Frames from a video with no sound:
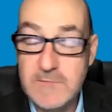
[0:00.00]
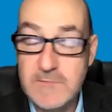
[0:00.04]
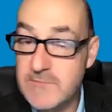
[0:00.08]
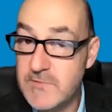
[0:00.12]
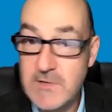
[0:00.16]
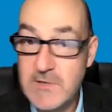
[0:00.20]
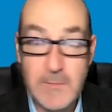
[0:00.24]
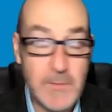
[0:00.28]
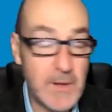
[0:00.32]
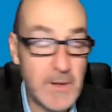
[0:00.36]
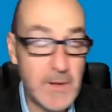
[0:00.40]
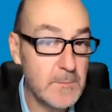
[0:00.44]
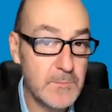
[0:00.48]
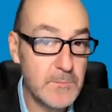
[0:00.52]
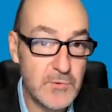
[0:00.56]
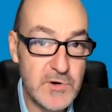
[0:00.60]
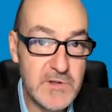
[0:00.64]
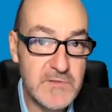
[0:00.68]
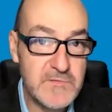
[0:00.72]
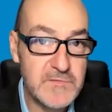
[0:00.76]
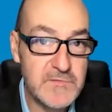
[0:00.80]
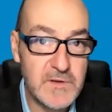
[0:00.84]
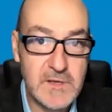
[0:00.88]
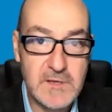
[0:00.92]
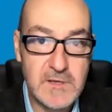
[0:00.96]
think about
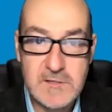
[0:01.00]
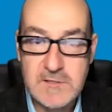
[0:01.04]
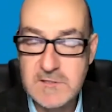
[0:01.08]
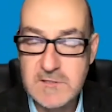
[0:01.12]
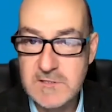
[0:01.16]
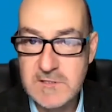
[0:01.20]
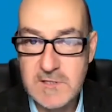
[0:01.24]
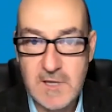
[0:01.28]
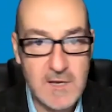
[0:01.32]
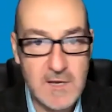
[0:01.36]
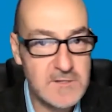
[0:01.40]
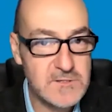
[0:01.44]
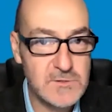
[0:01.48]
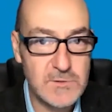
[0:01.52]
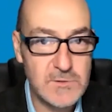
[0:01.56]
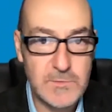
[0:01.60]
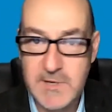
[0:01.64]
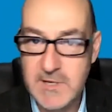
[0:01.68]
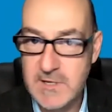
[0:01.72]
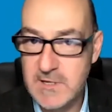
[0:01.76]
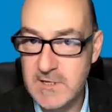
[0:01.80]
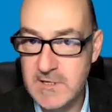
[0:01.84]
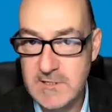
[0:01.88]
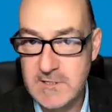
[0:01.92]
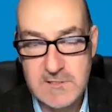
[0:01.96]
briefings, council
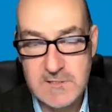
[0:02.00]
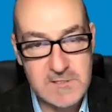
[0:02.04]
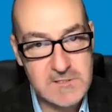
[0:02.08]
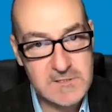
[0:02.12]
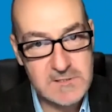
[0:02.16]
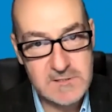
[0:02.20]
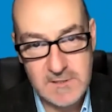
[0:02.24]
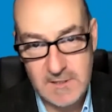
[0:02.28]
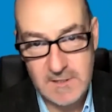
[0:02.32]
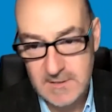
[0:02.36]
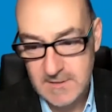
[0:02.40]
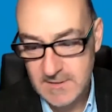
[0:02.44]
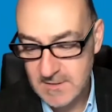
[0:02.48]
meetings,